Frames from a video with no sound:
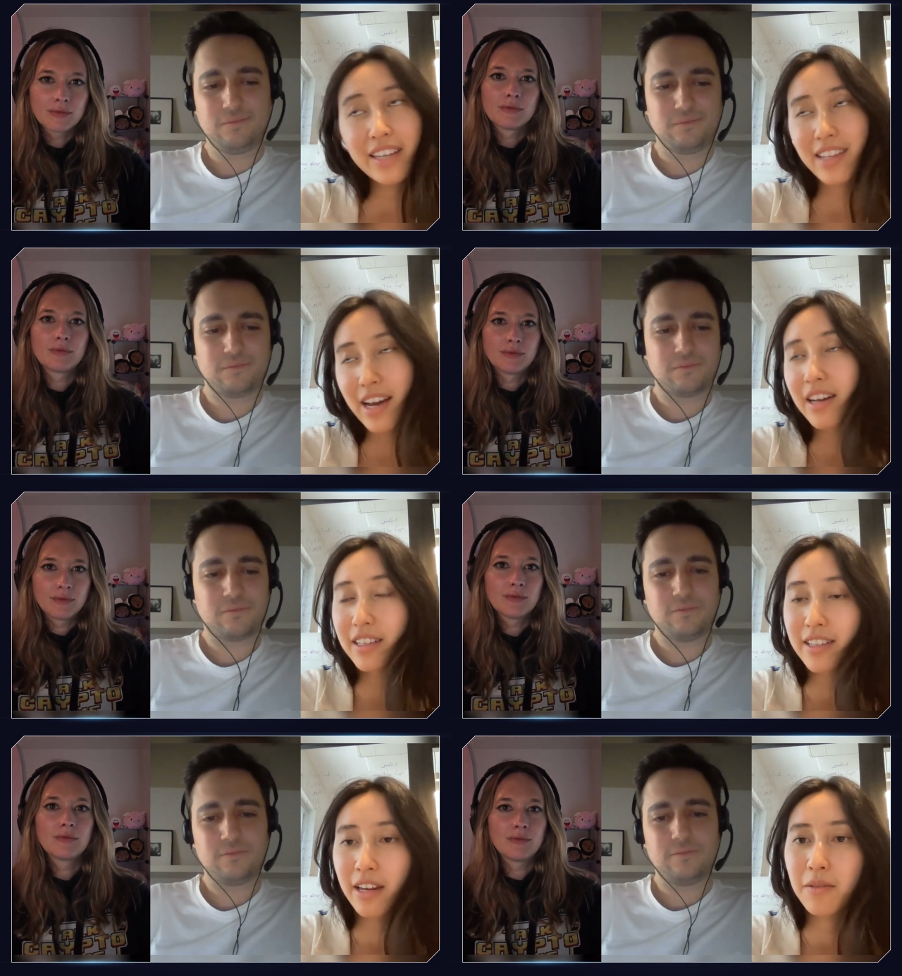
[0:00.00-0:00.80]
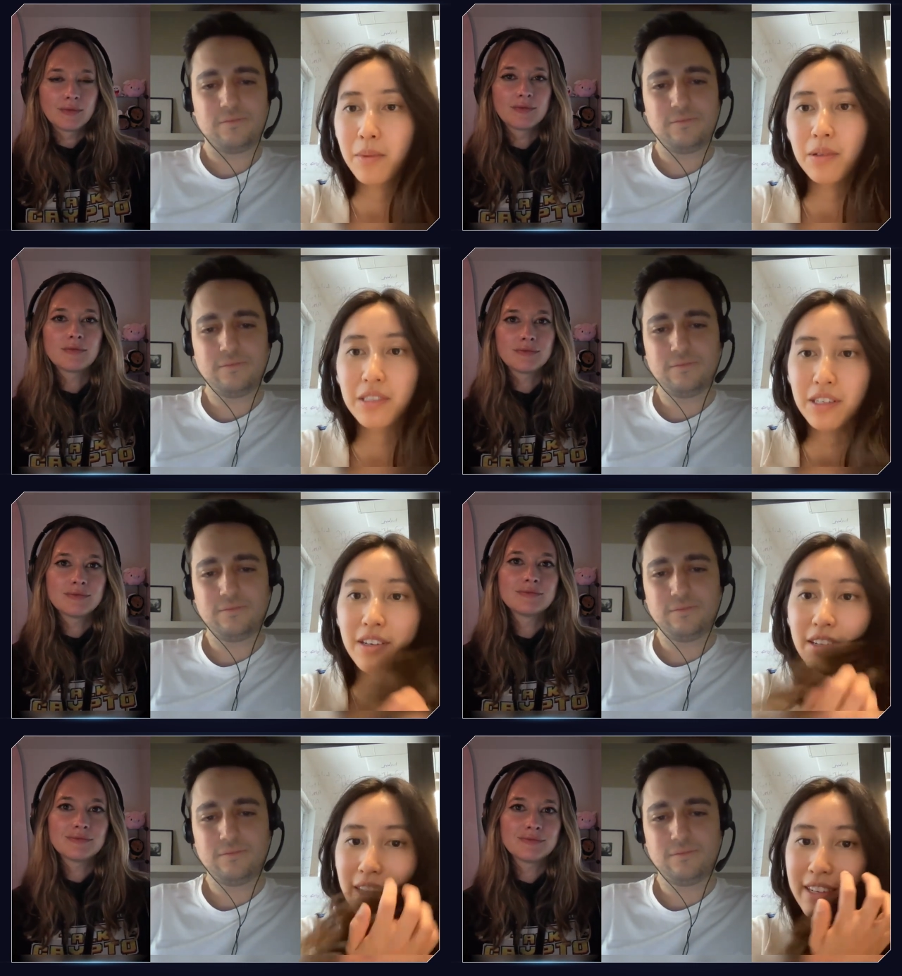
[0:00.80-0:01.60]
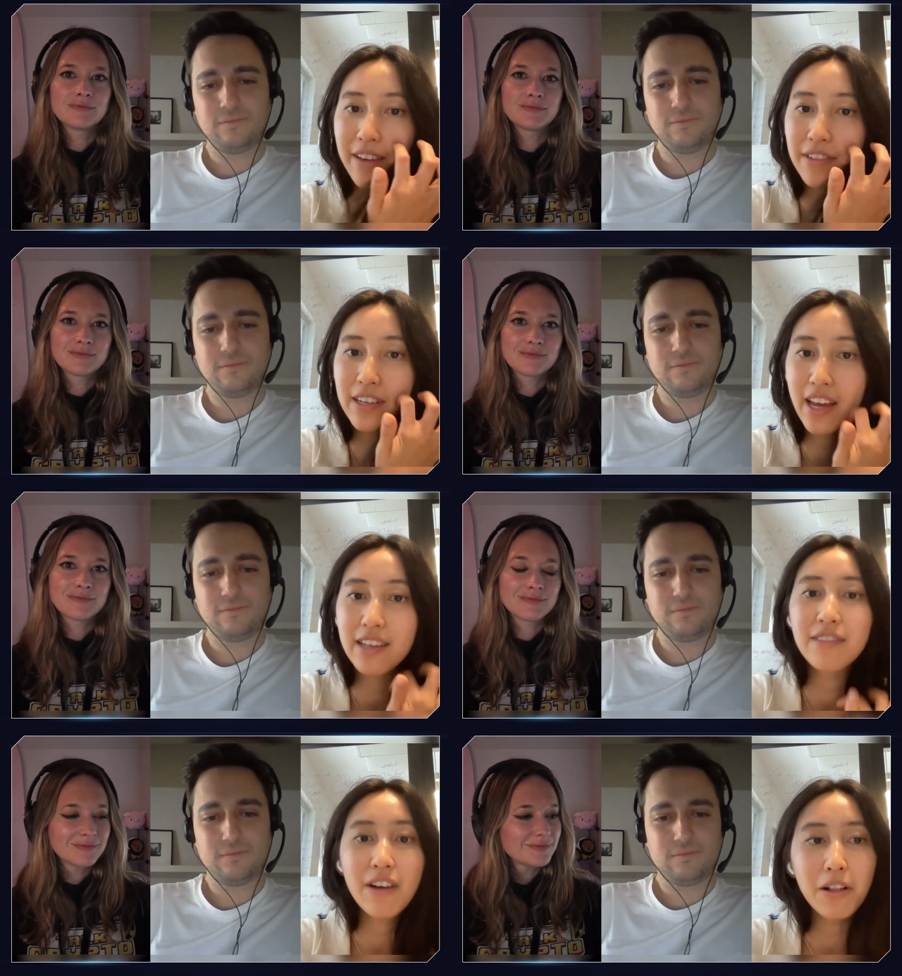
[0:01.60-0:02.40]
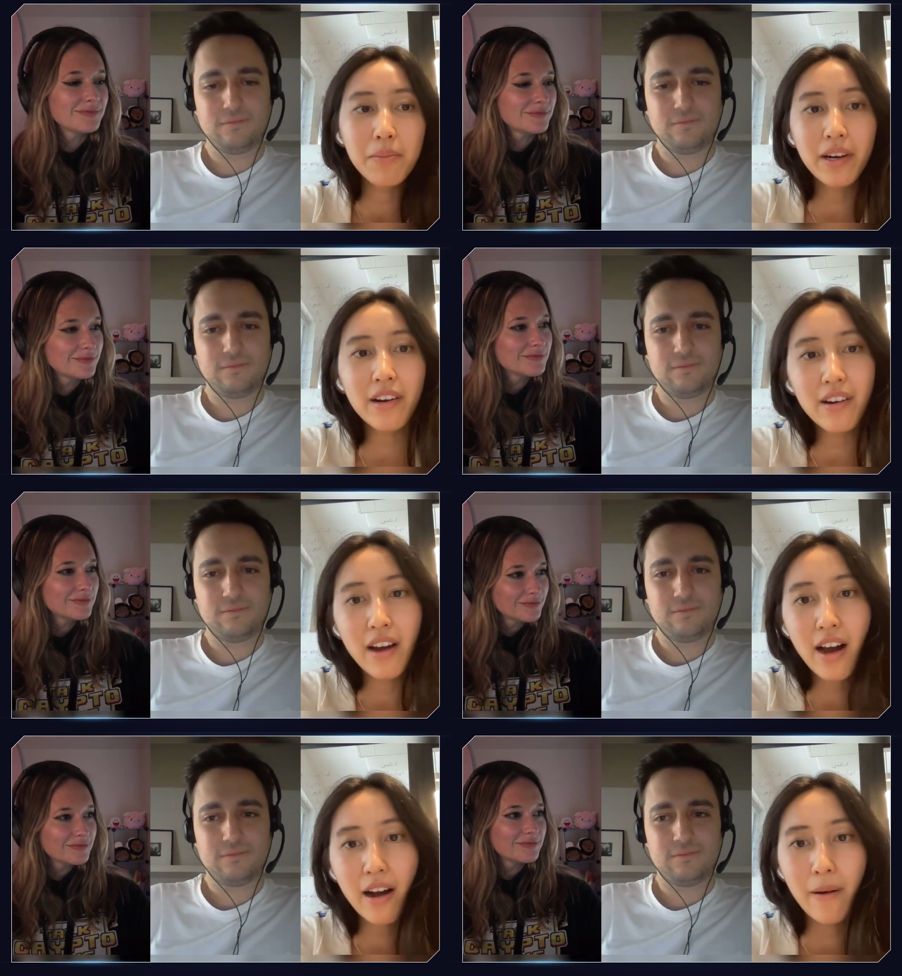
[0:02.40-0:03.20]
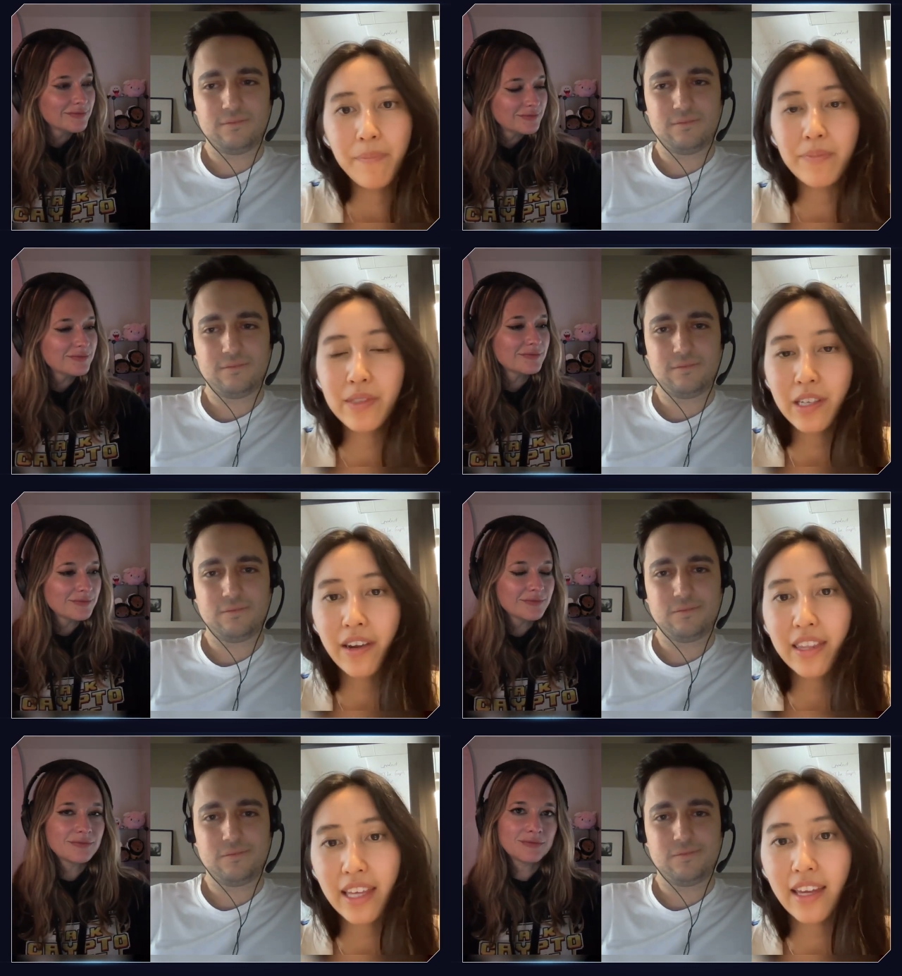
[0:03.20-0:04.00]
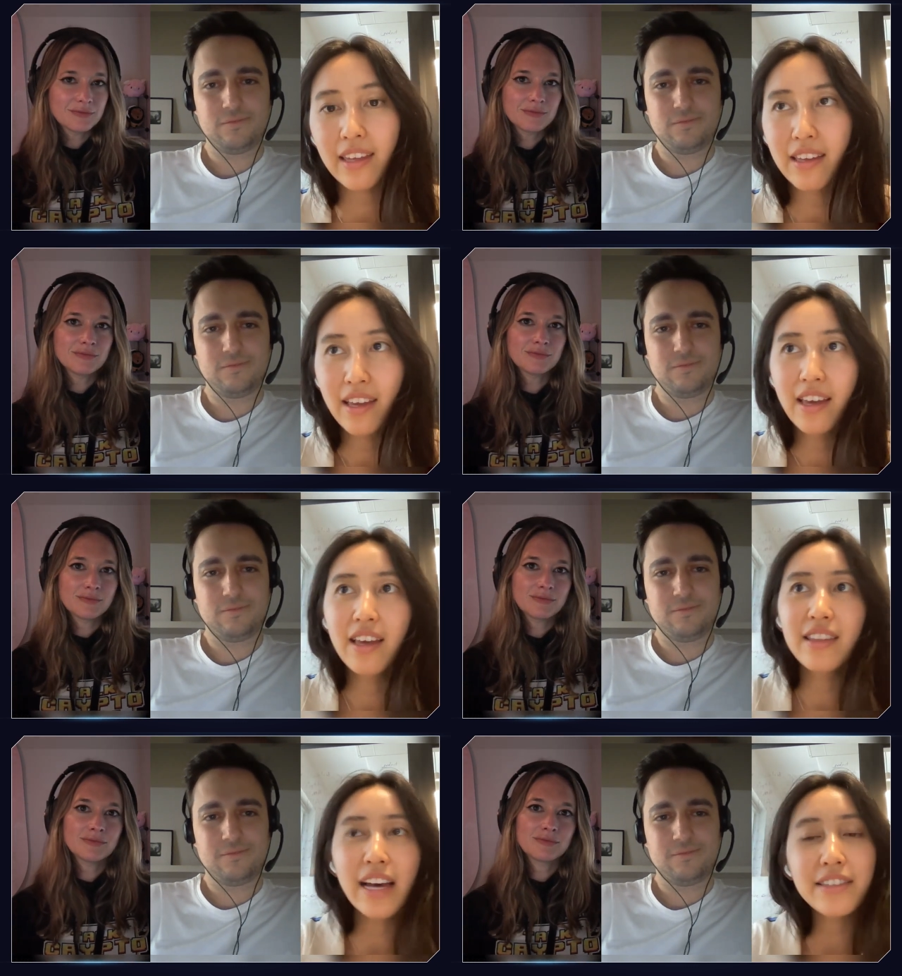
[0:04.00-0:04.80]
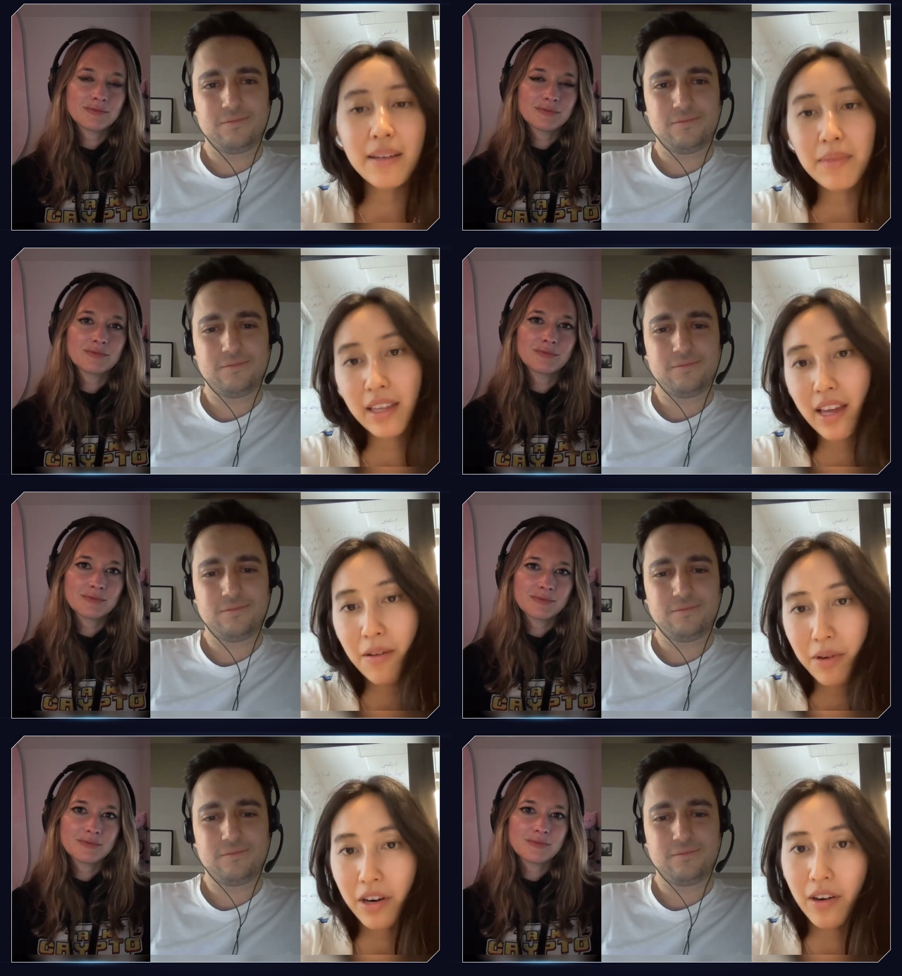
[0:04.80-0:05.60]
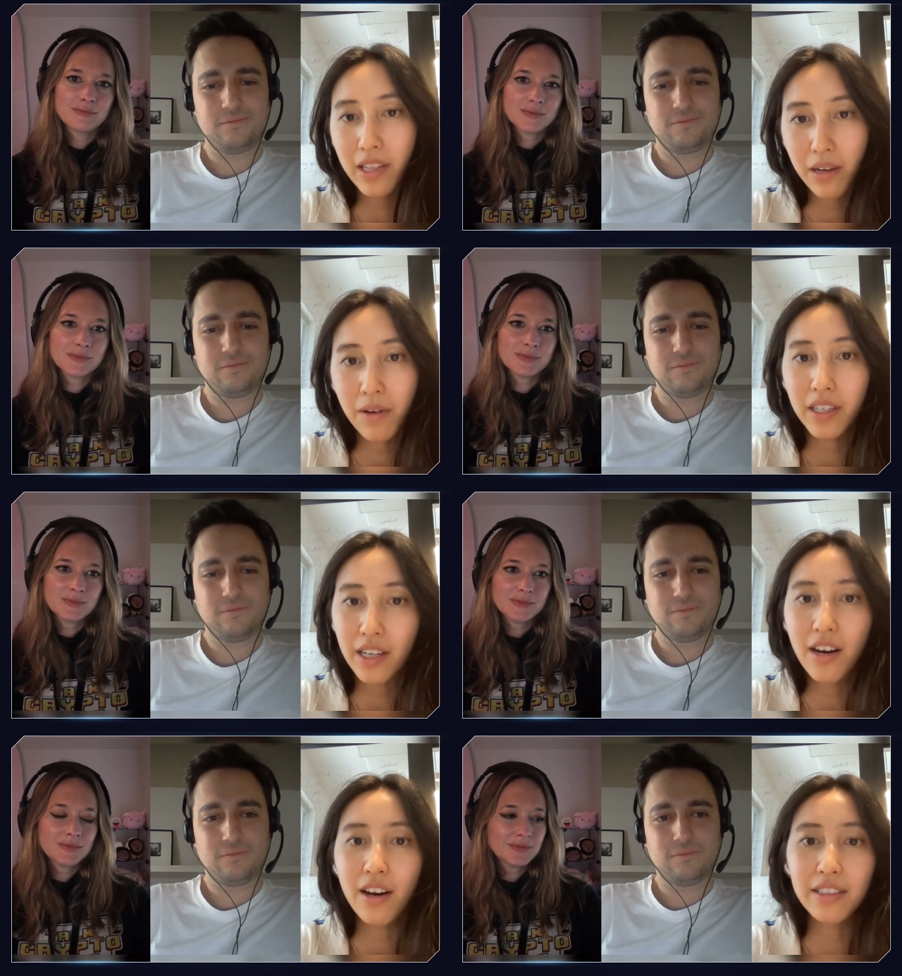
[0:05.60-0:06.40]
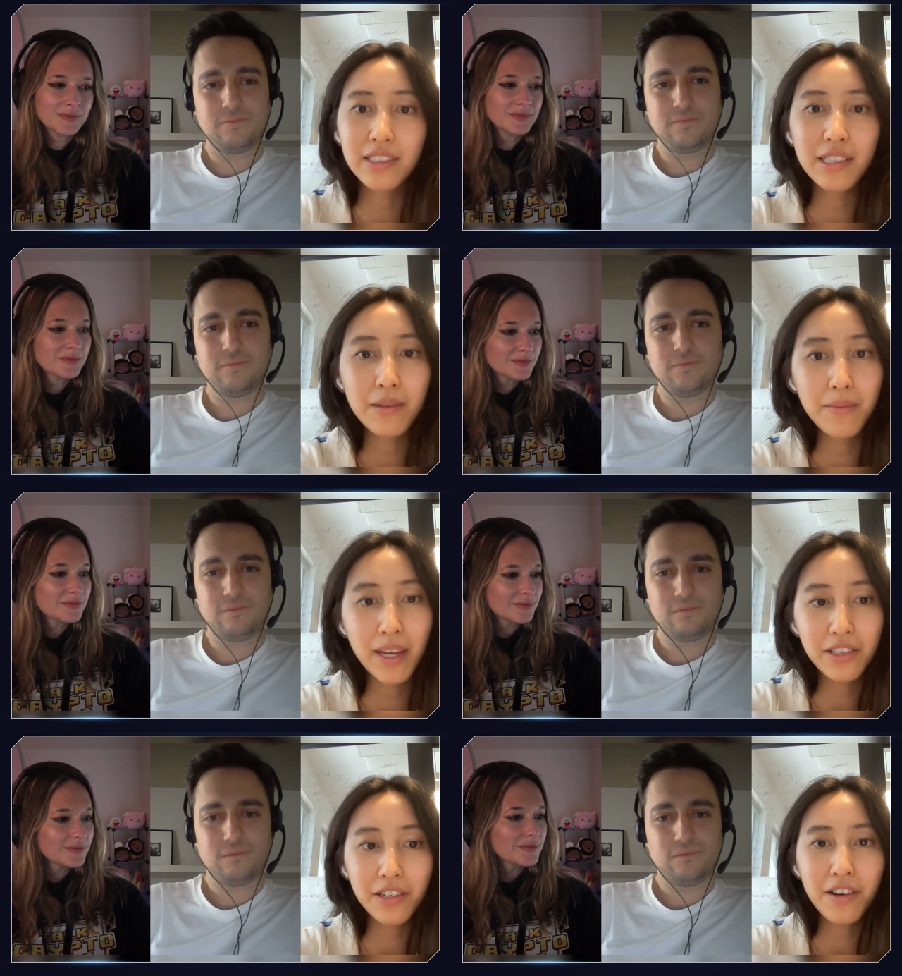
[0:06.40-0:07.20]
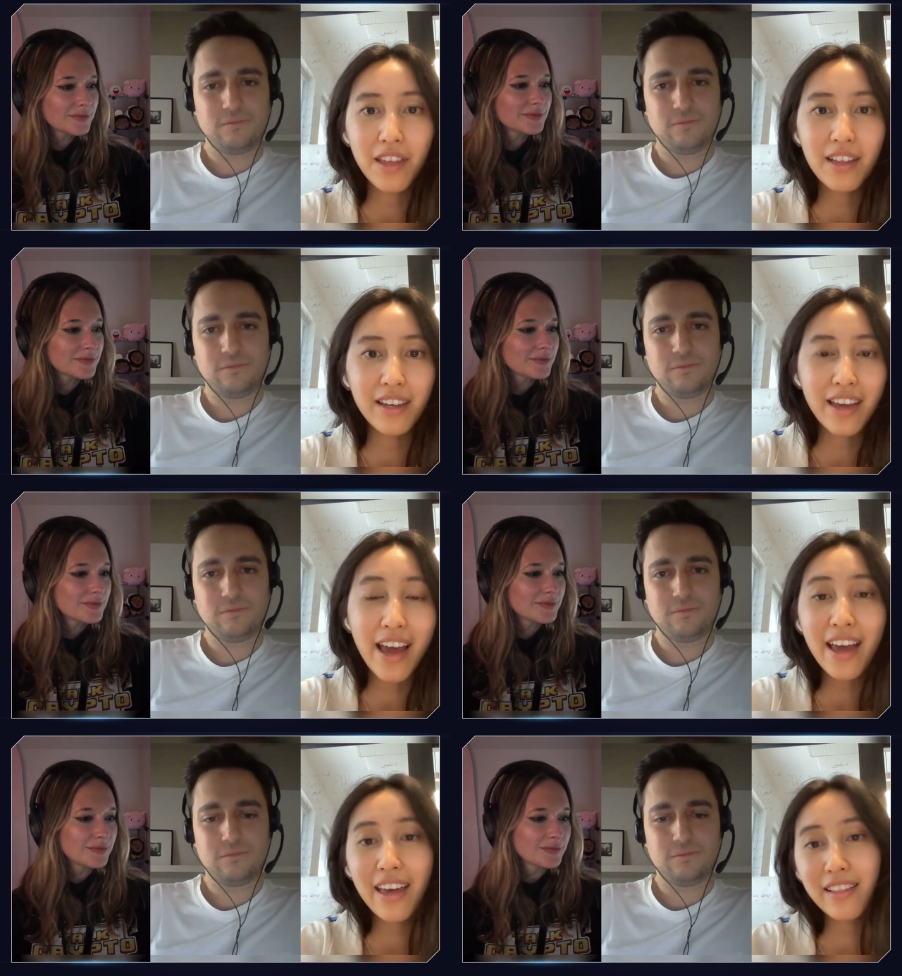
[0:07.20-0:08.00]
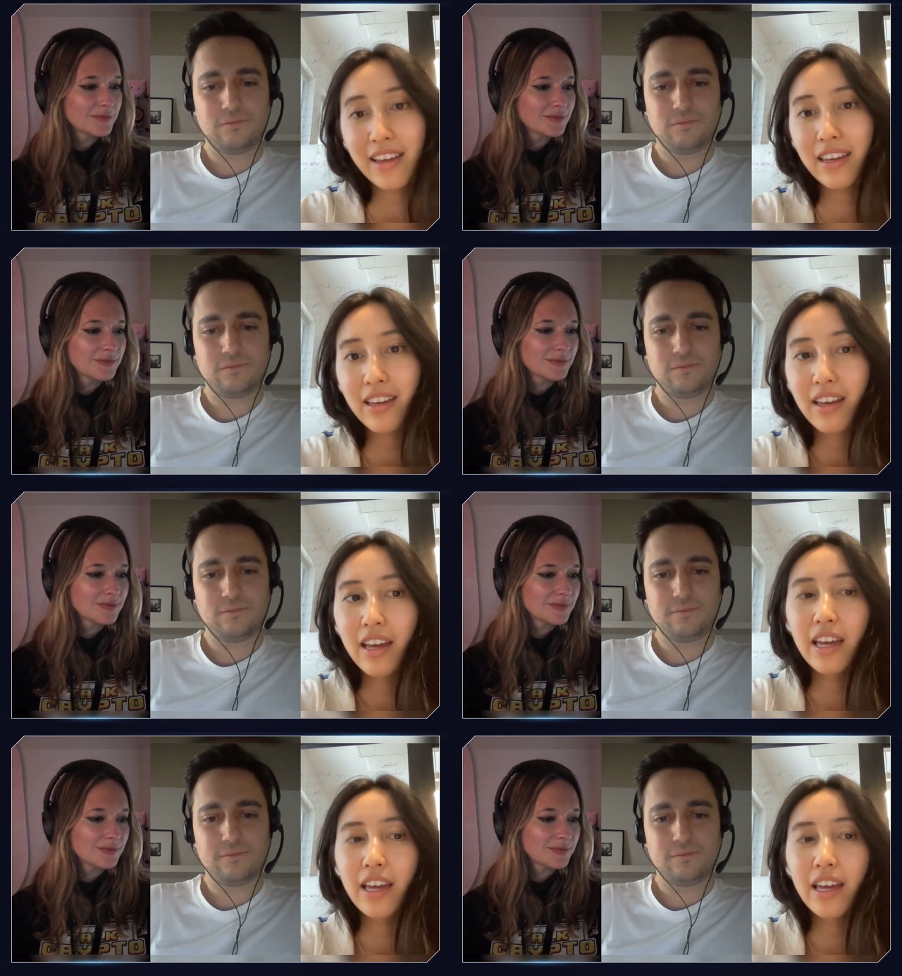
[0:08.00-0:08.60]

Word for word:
Speaker 1: I guess, yeah, I'm attainable to an everyday developer. Um, so I think that's something that we're currently working on to make sure that like, hey, like